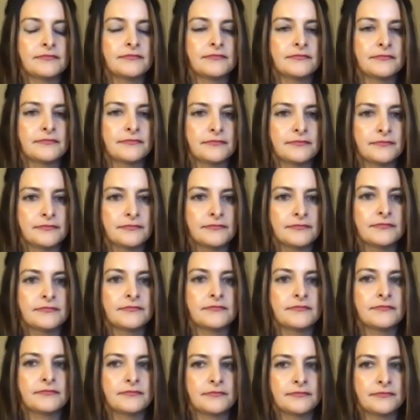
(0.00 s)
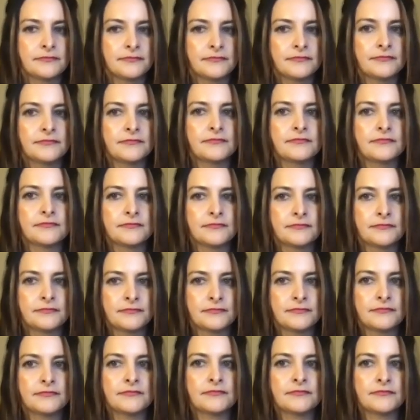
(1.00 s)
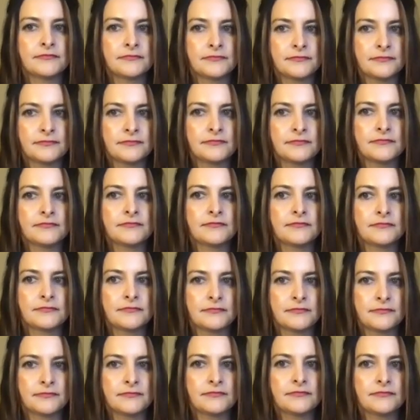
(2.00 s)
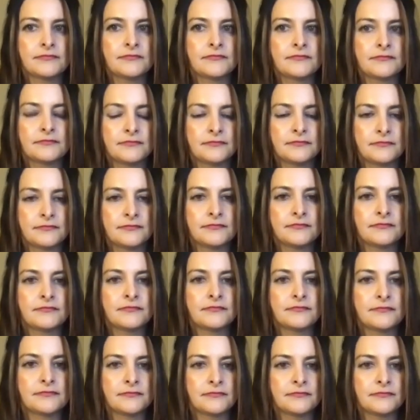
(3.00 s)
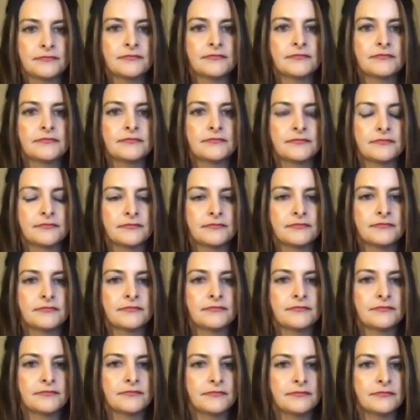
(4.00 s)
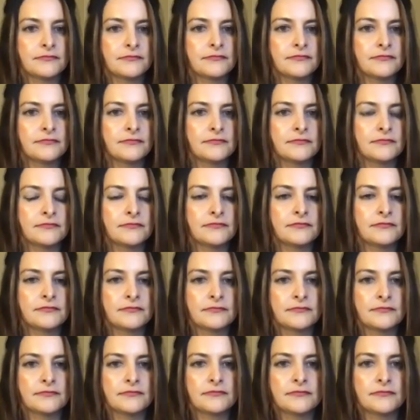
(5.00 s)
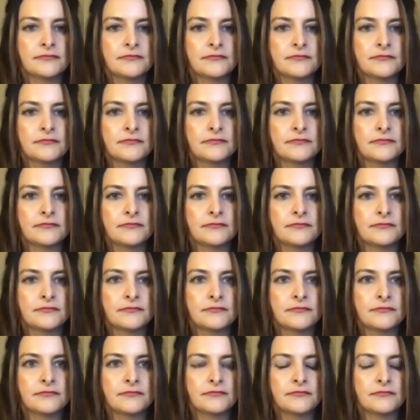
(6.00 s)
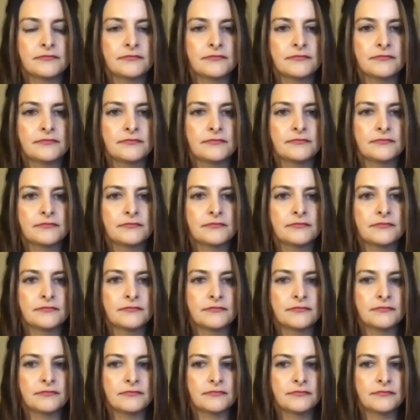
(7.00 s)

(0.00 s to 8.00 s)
(silent)